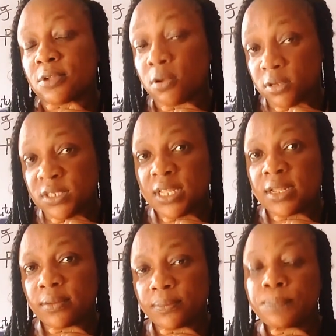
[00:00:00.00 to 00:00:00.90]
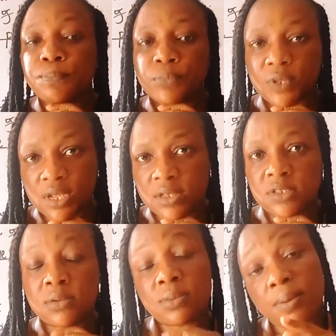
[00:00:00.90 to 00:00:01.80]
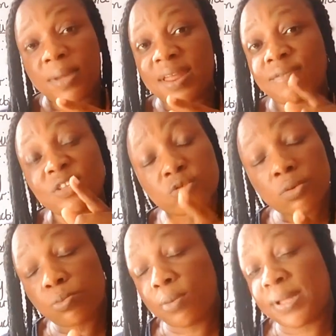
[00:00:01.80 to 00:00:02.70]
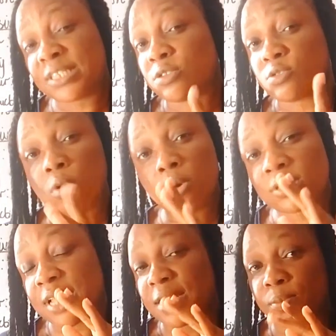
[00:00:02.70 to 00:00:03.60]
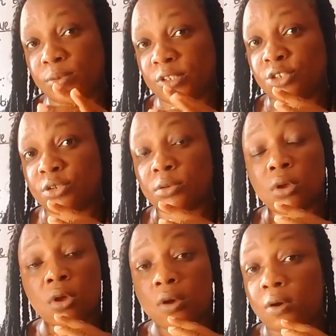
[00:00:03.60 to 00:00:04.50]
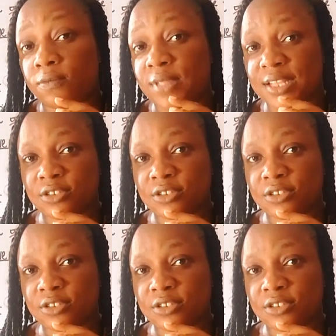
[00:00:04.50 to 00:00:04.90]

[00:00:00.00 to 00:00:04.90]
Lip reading: Understand? Yes. Remember that physical property does not alter the position of that